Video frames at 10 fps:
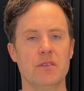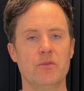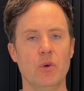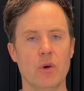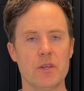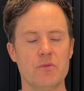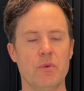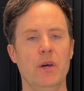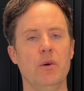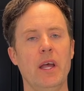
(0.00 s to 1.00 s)
of doors
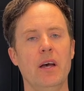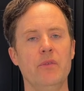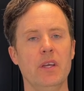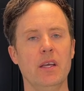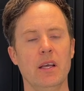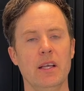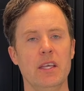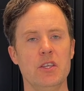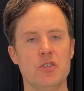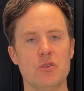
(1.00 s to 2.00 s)
without having
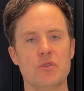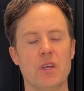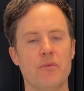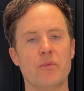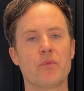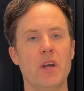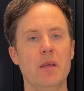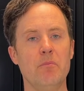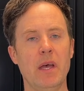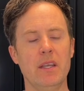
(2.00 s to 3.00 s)
issues of the
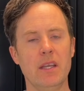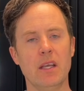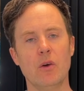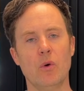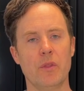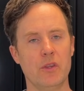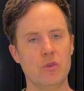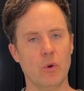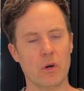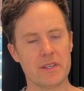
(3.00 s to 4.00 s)
frame bending or the
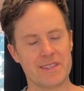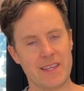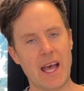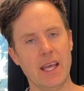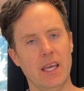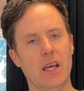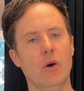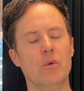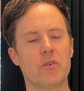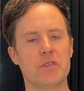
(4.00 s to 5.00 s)
door sagging over